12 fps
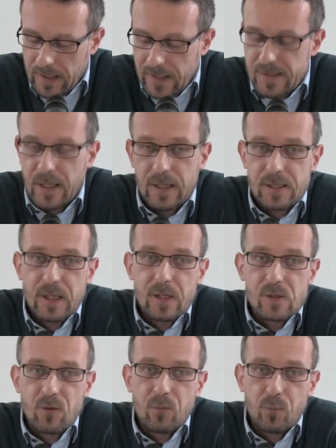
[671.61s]
its
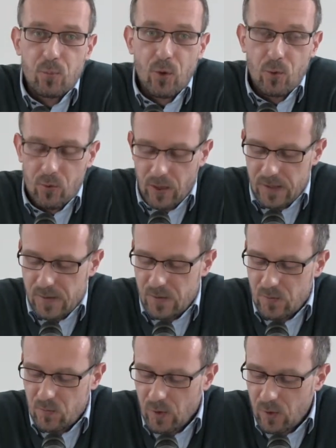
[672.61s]
ideas of
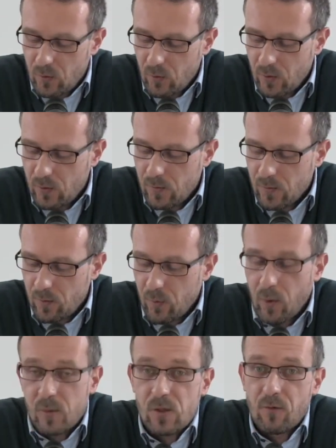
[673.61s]
progress, renewal, the
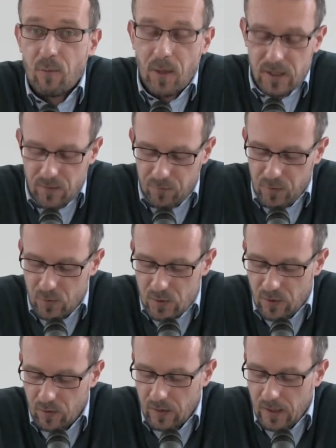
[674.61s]
promise of a better
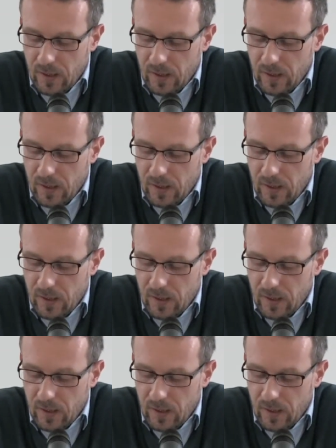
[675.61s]
future,